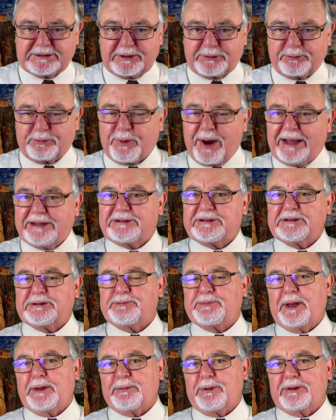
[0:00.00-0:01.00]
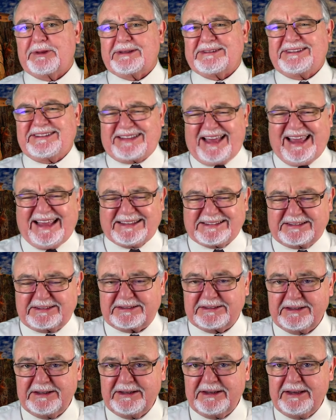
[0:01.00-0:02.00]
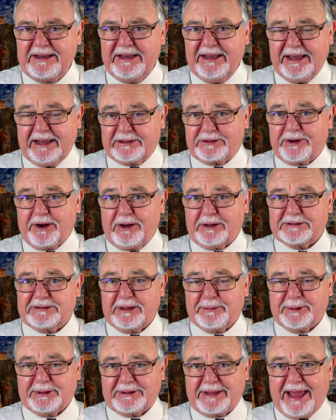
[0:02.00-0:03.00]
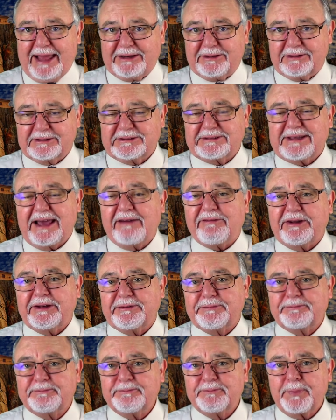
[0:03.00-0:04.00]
the righteous people, the saints, it calls them in Daniel seven,